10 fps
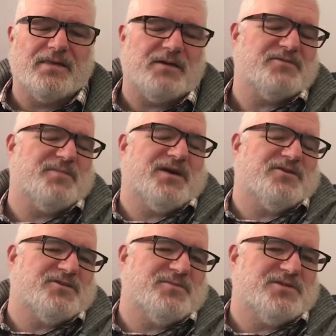That was my
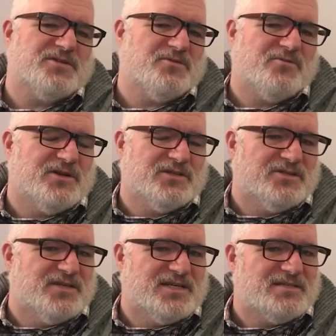Christmas in the
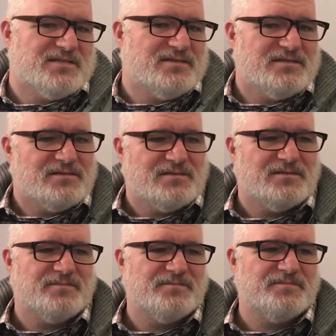wilderness.